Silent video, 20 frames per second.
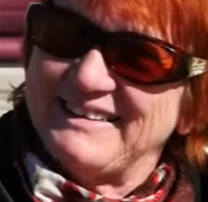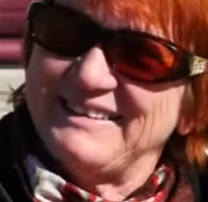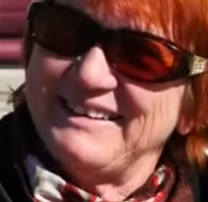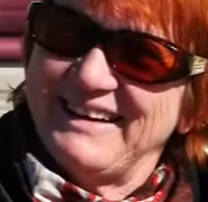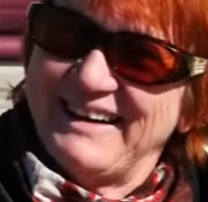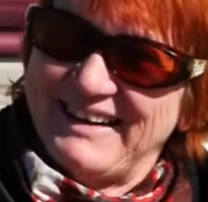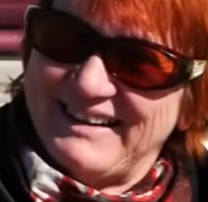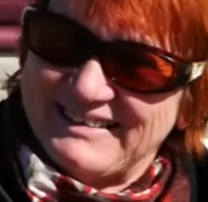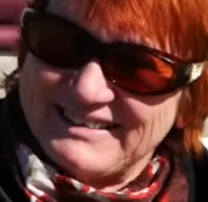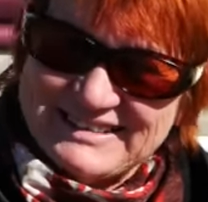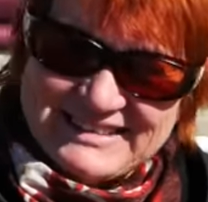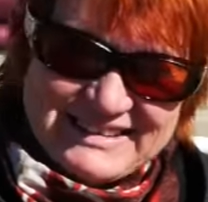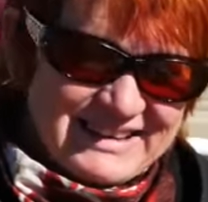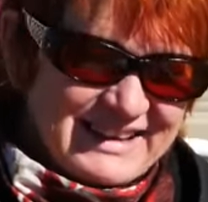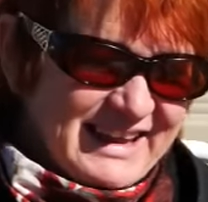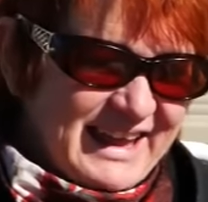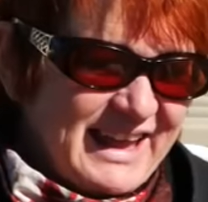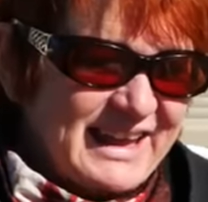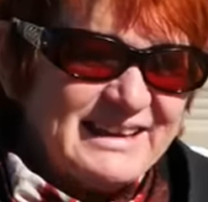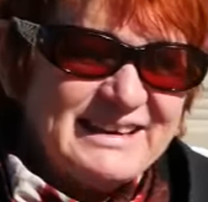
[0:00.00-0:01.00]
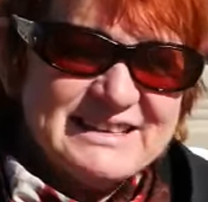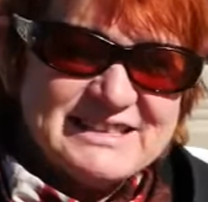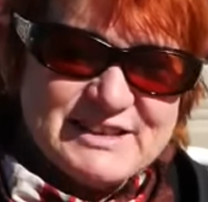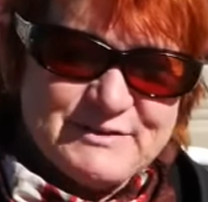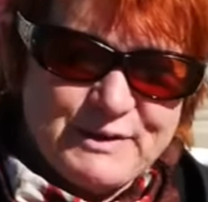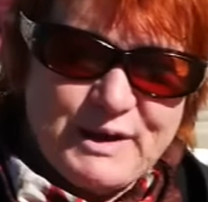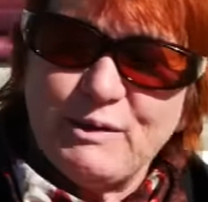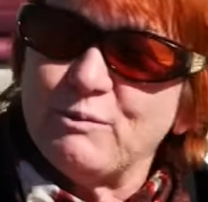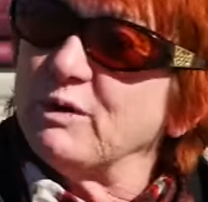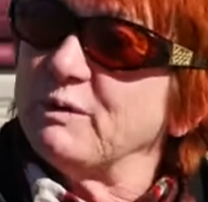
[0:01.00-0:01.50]
Yeah. And
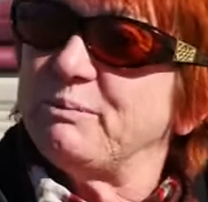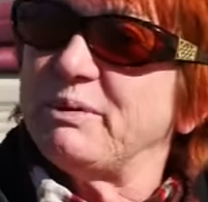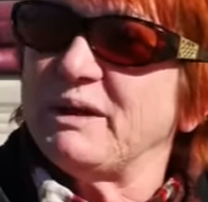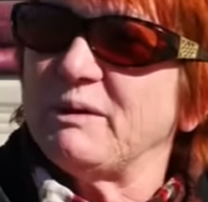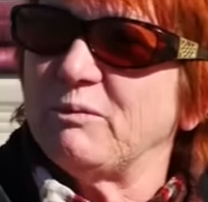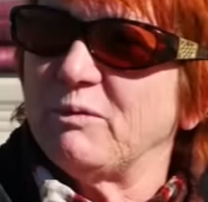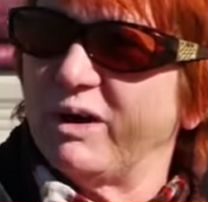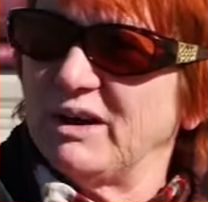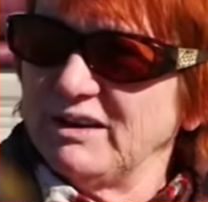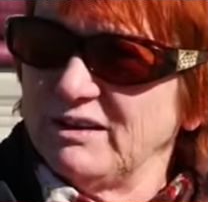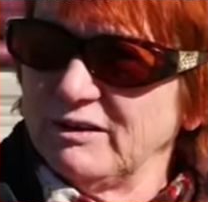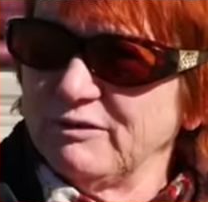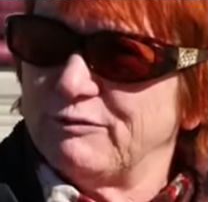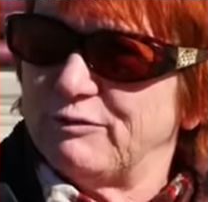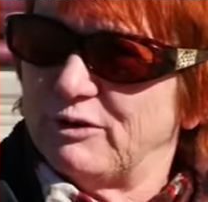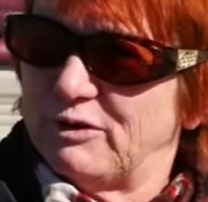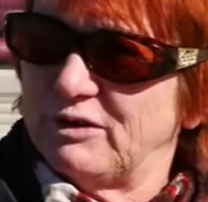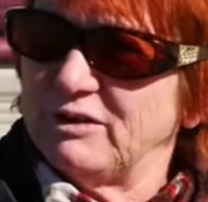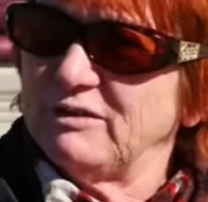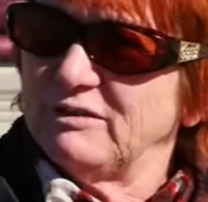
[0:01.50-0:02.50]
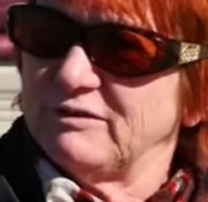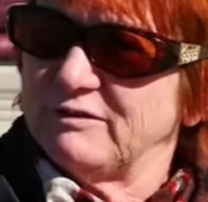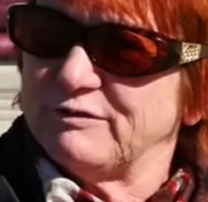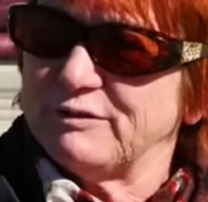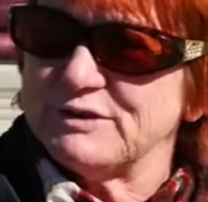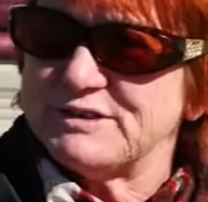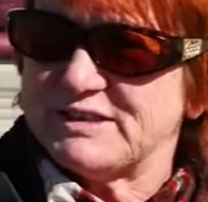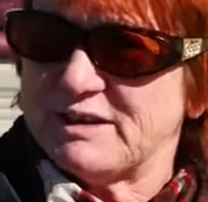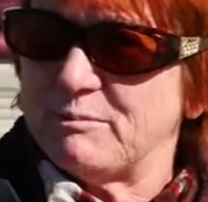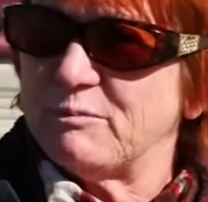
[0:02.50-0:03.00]
it would be wonderful right.
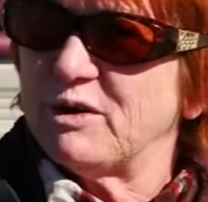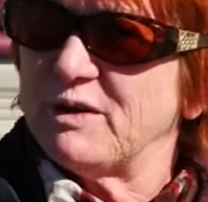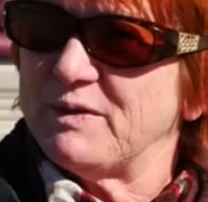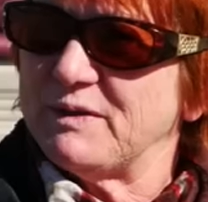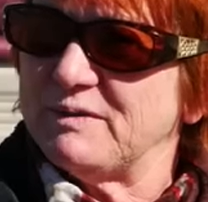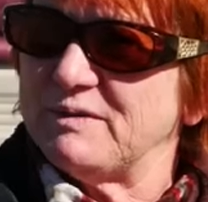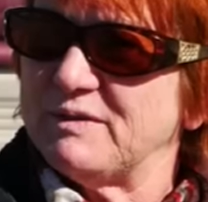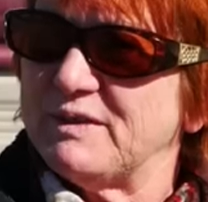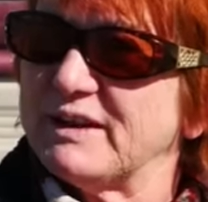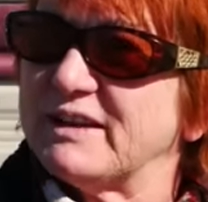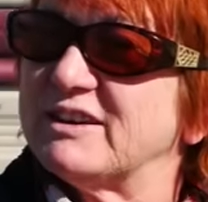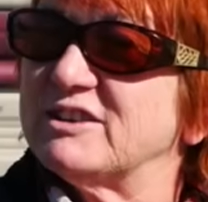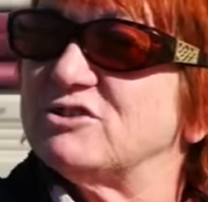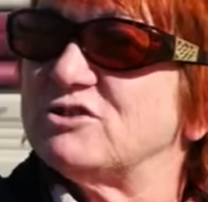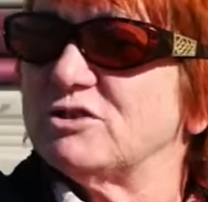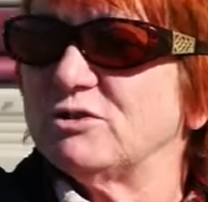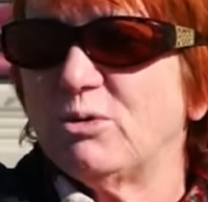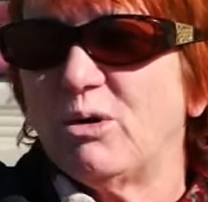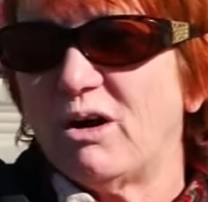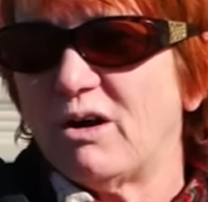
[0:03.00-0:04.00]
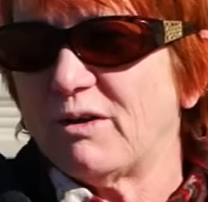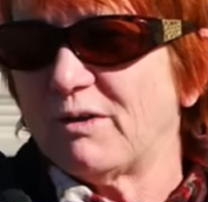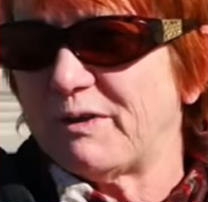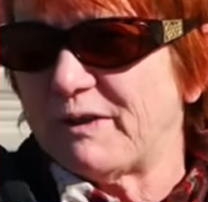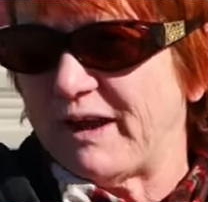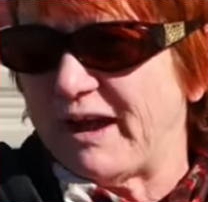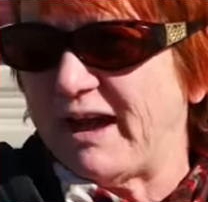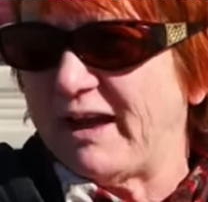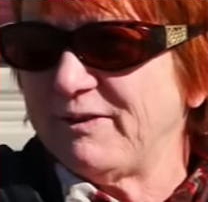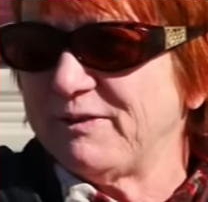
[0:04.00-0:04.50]
for someone that could do all
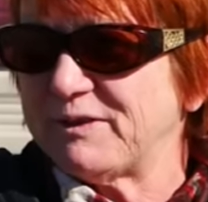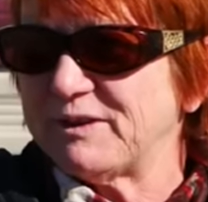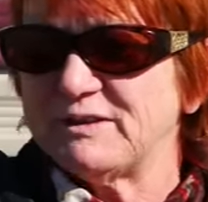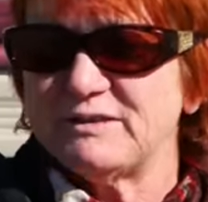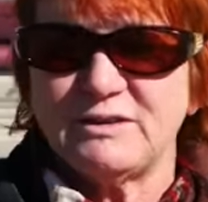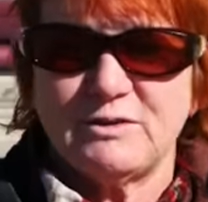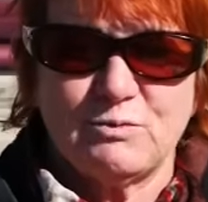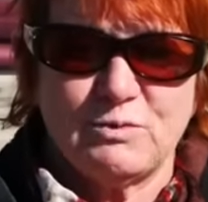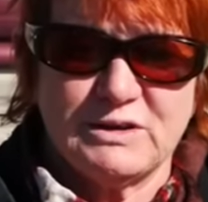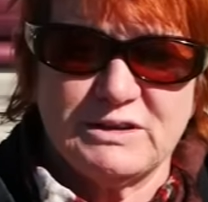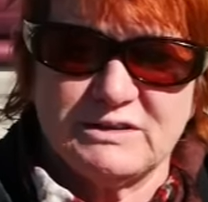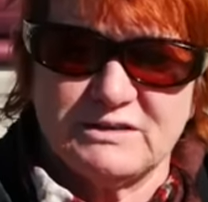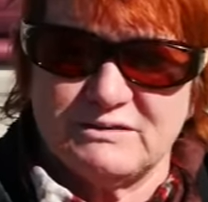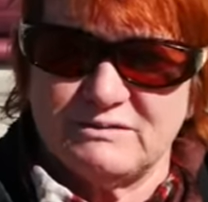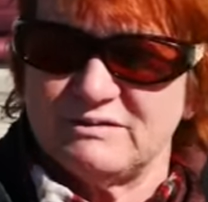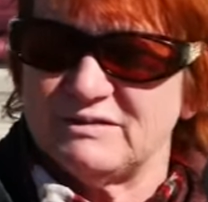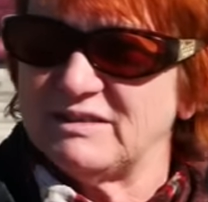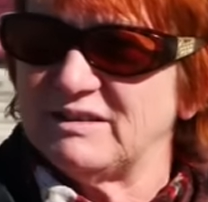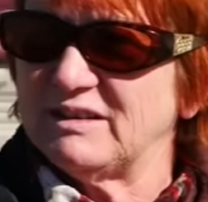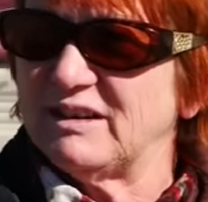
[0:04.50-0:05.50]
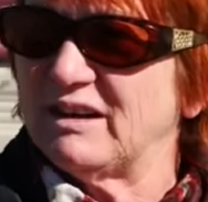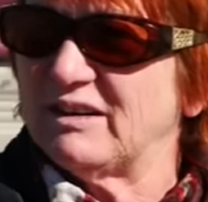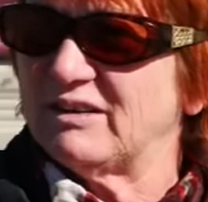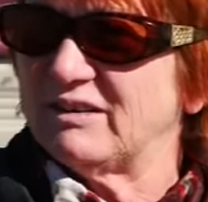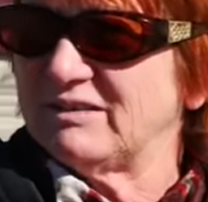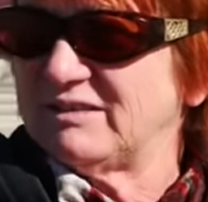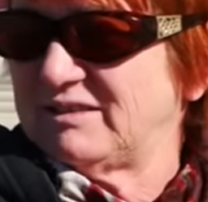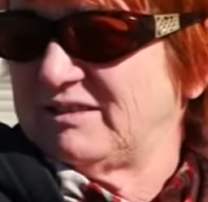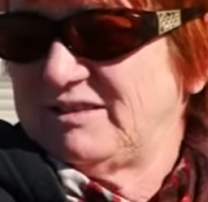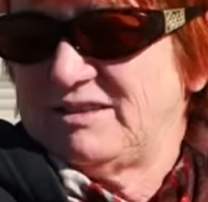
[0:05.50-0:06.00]
that. Then you wouldn't, you
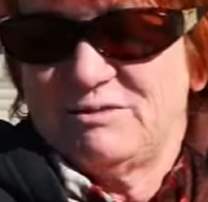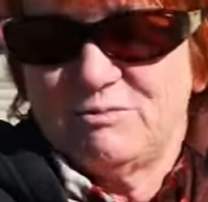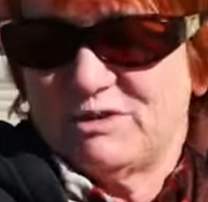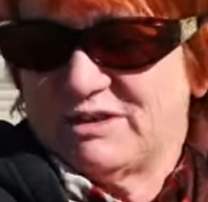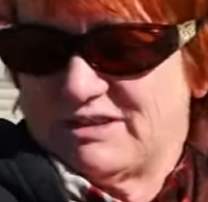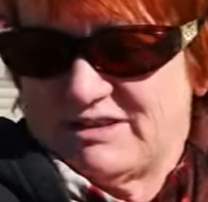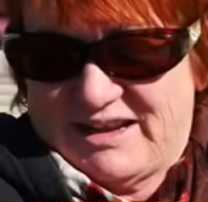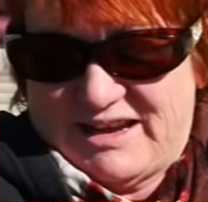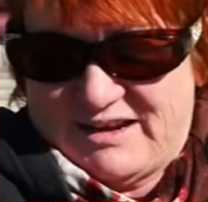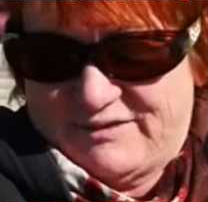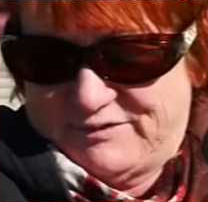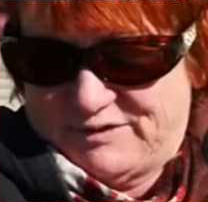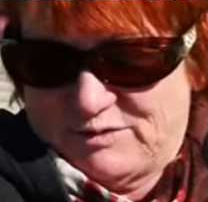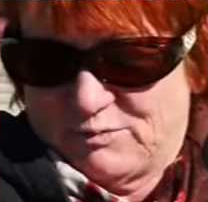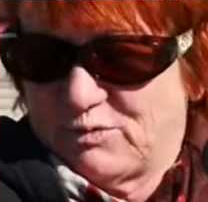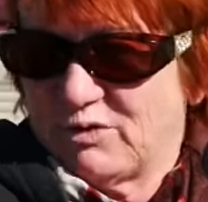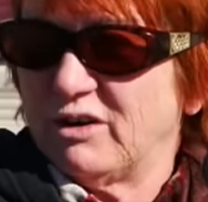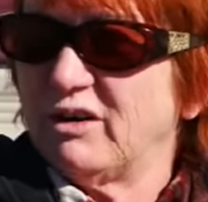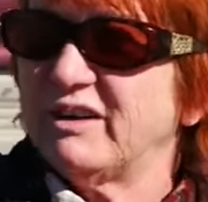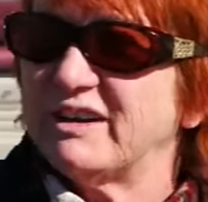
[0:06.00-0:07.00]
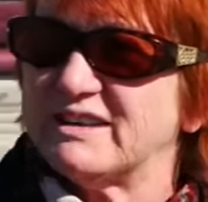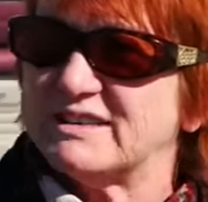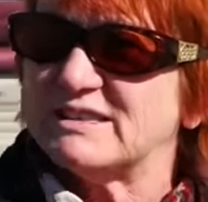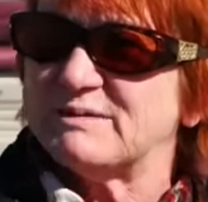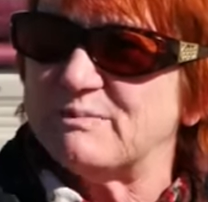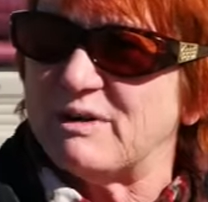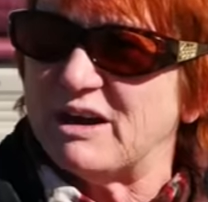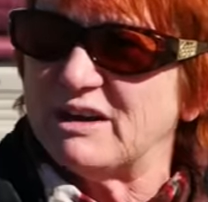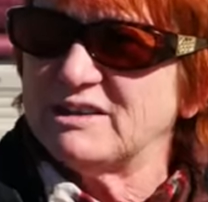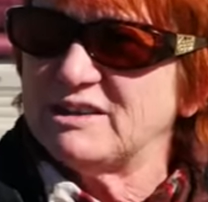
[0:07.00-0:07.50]
know, you wouldn't have to worry
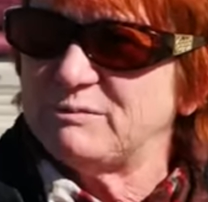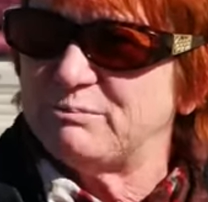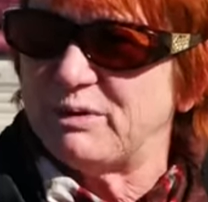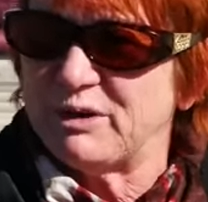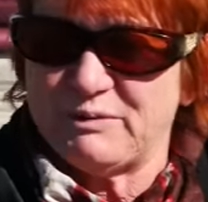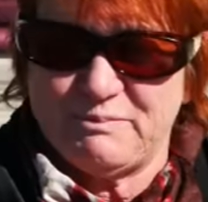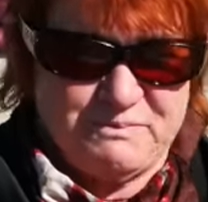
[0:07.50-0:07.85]
as much. But